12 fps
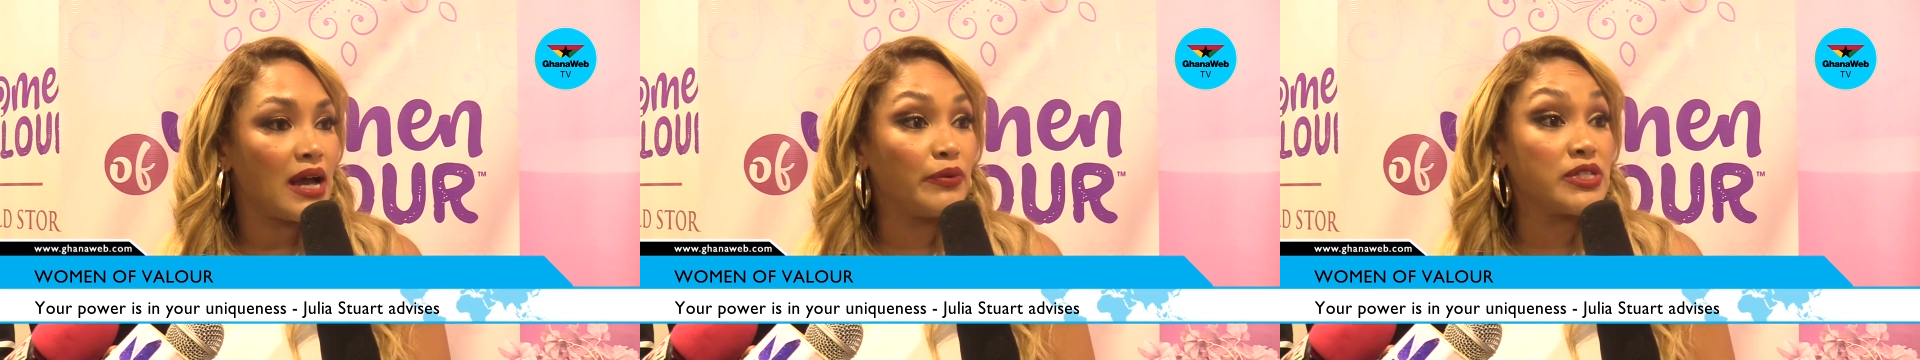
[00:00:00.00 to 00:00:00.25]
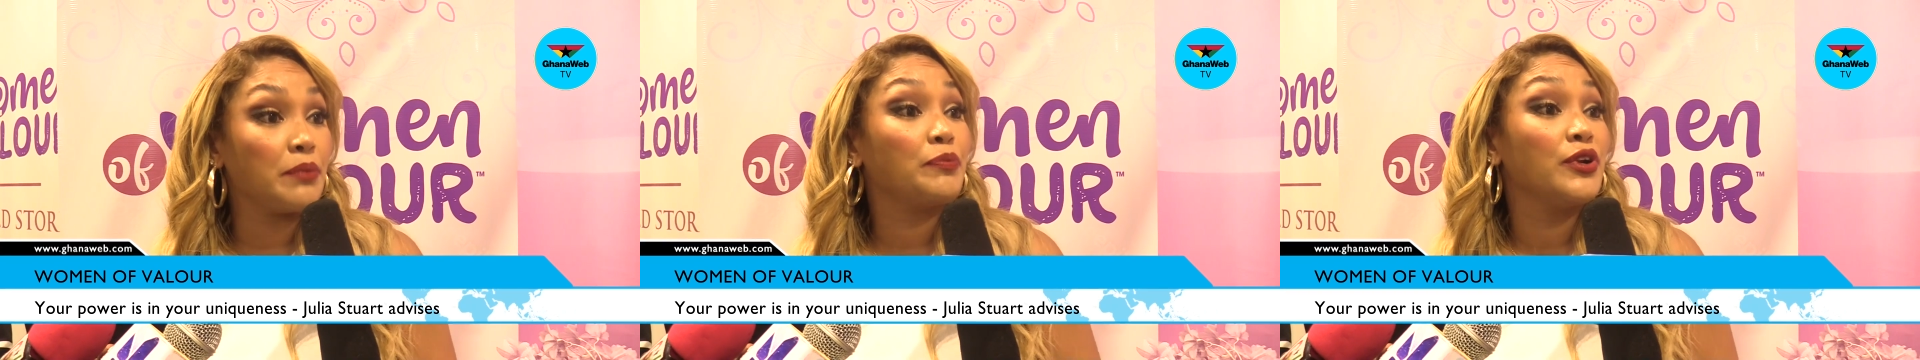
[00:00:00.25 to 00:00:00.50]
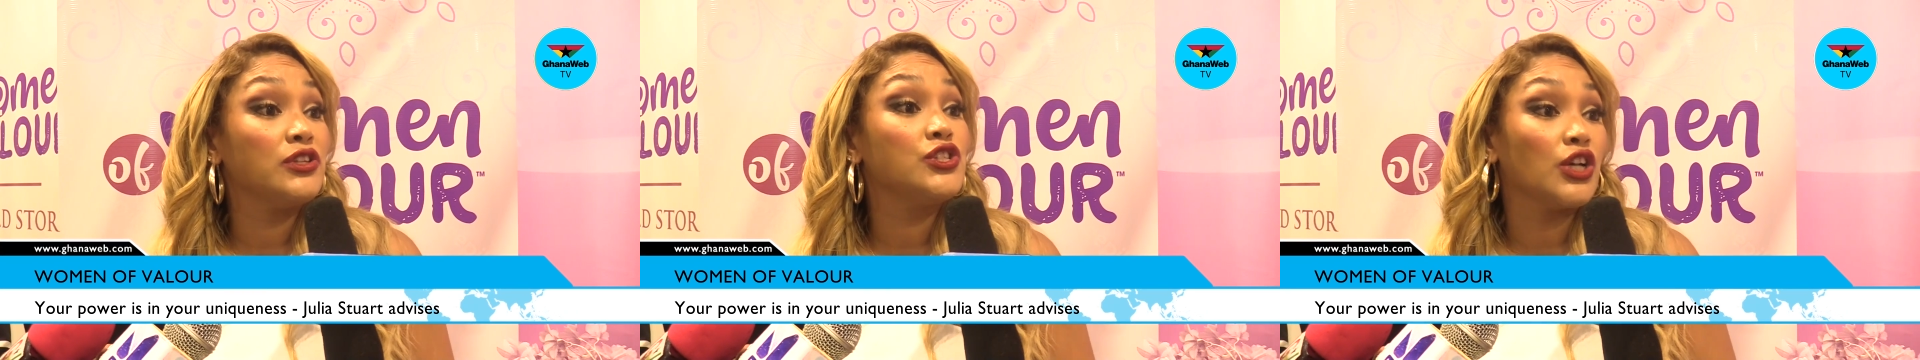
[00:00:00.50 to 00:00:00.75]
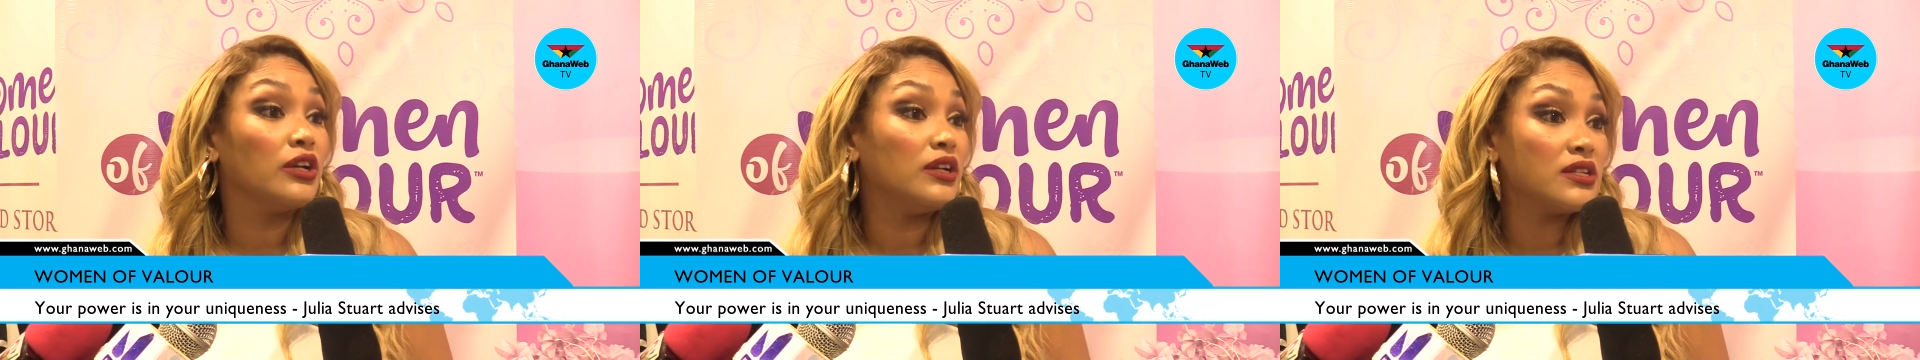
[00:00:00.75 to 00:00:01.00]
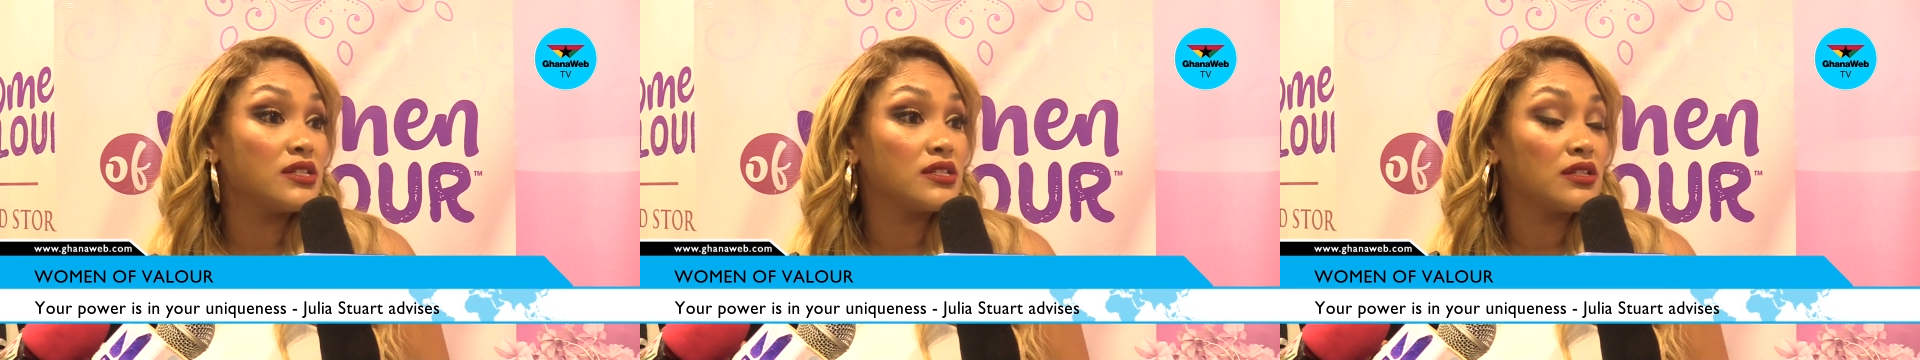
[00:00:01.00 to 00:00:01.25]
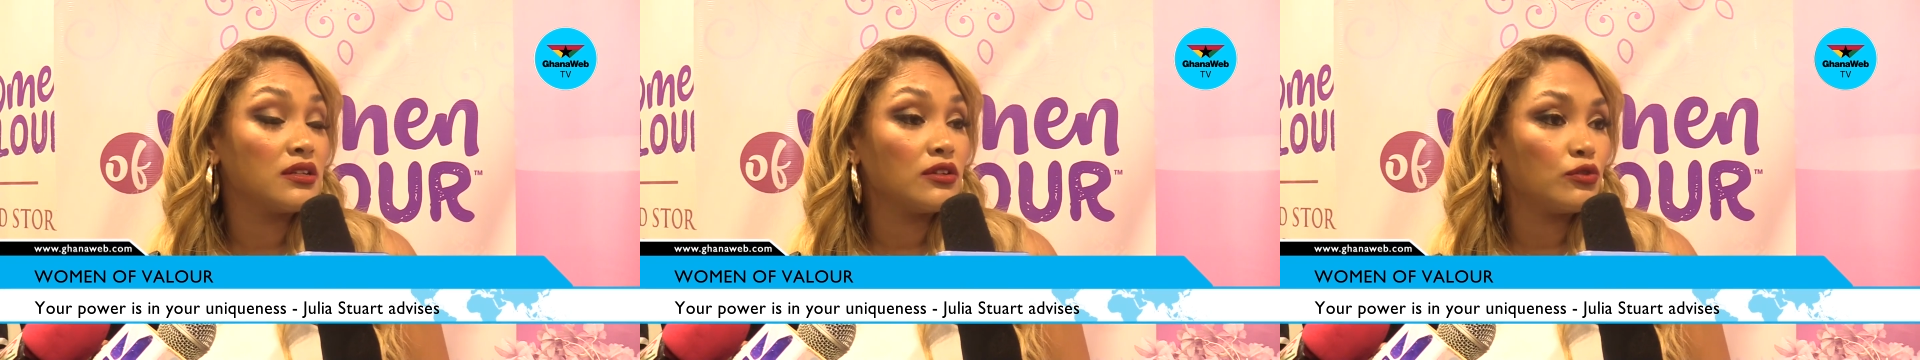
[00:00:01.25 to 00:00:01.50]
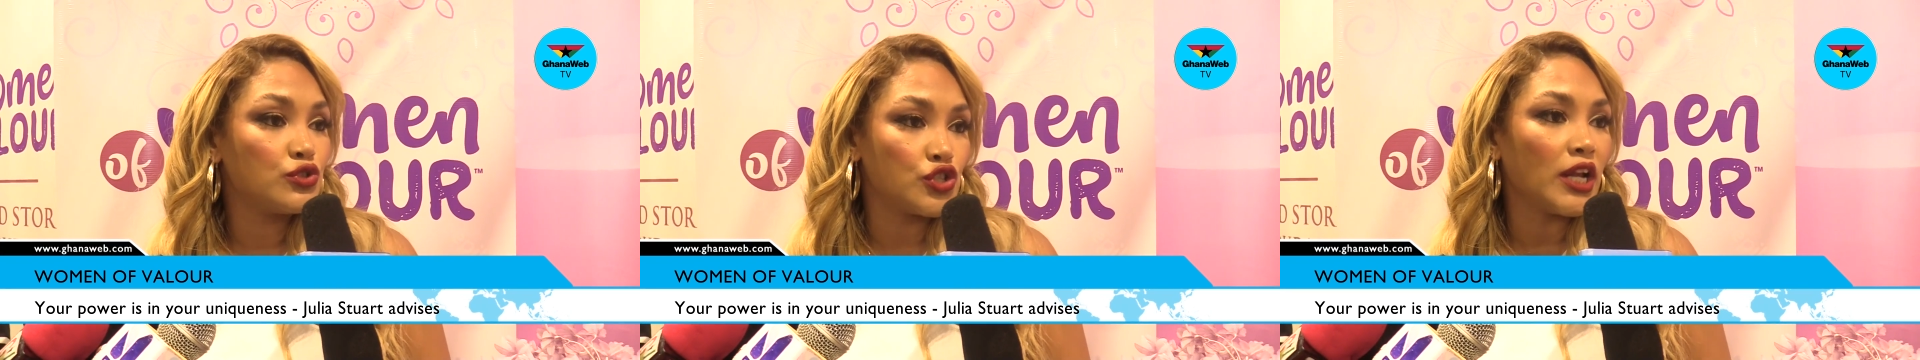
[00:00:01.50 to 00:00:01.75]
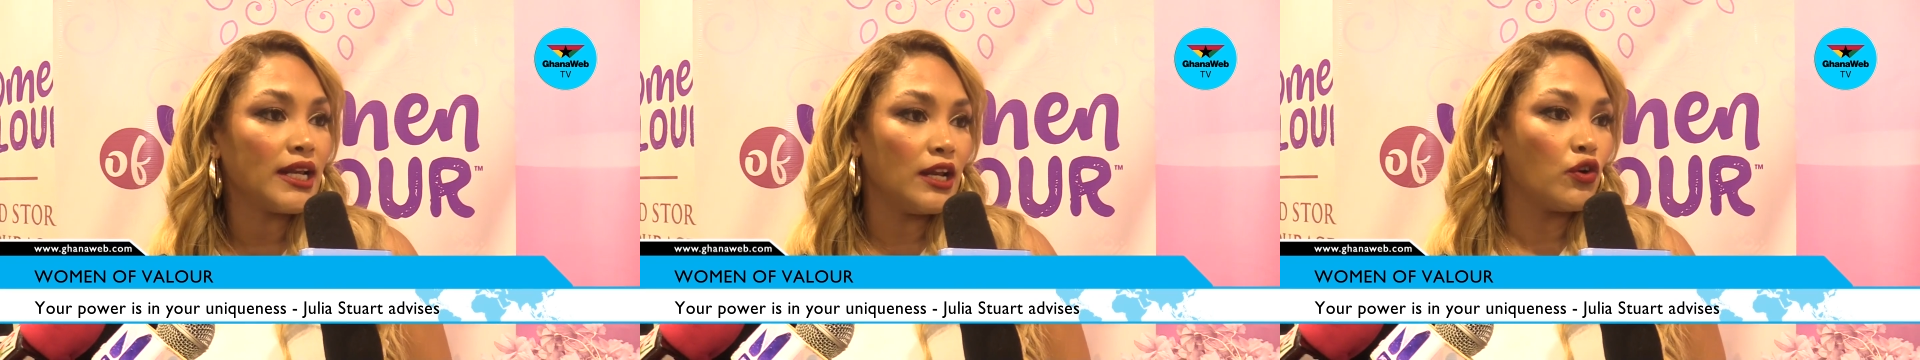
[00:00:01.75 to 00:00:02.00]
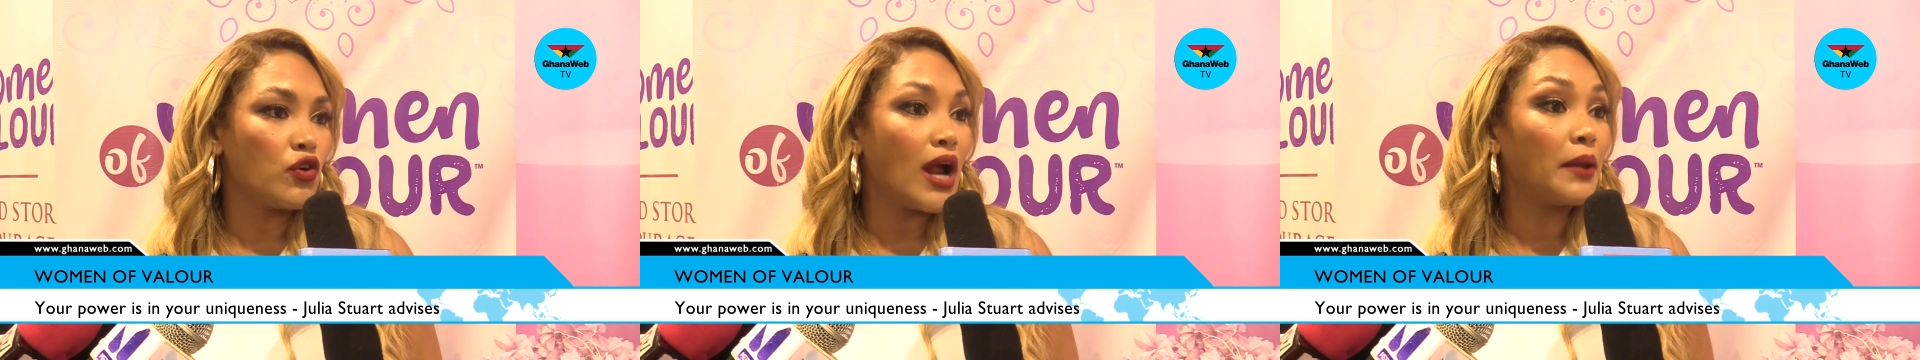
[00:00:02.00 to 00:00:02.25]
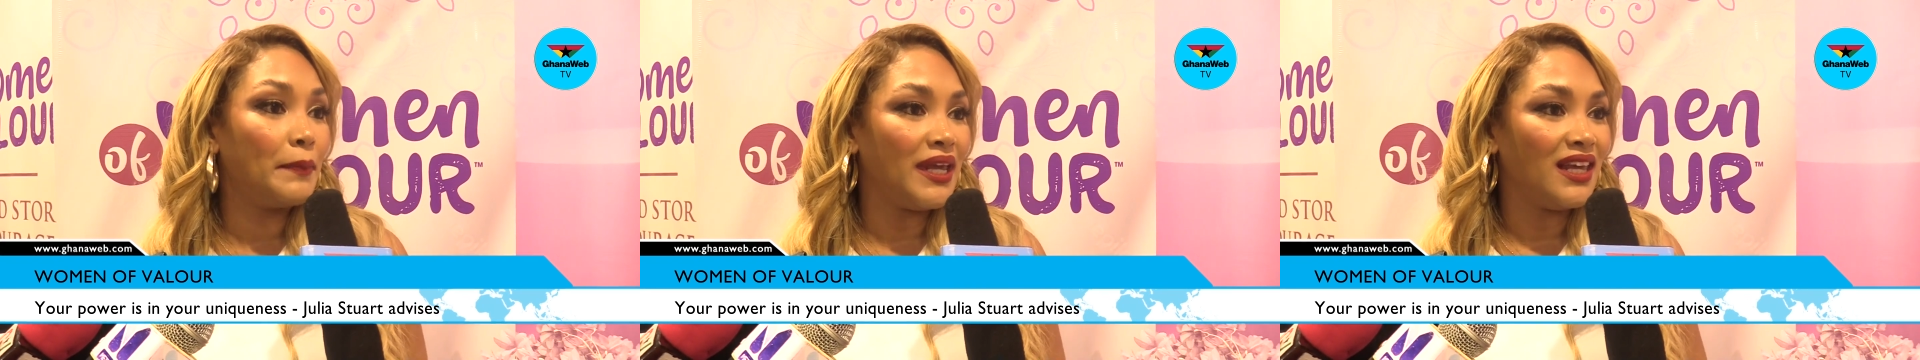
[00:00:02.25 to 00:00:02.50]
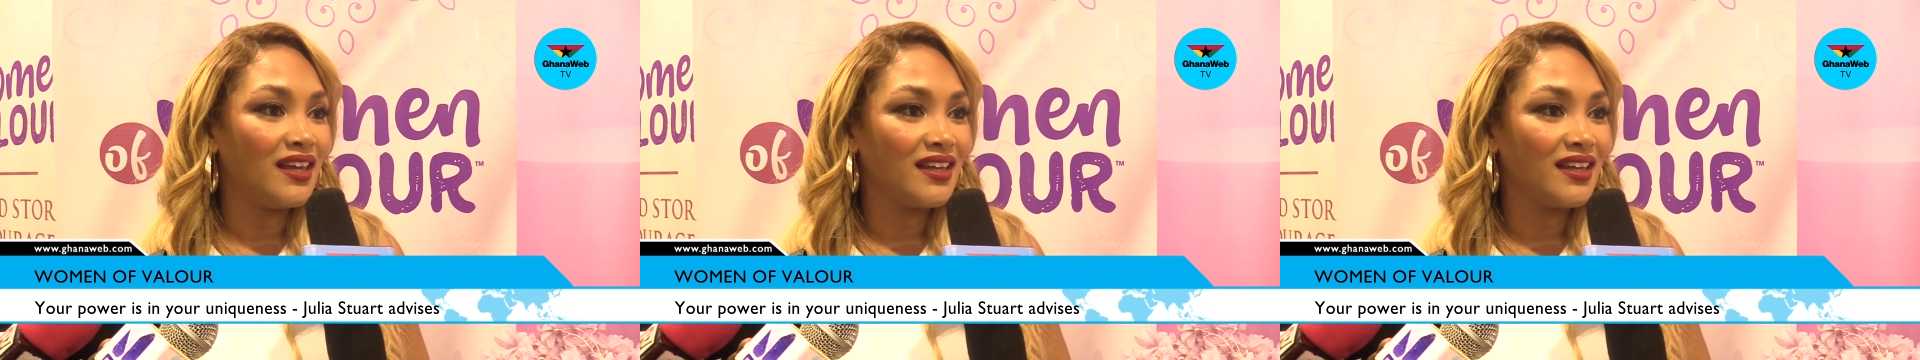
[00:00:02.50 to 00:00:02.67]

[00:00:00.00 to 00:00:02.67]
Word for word: I was a print journalist, starting in rugby.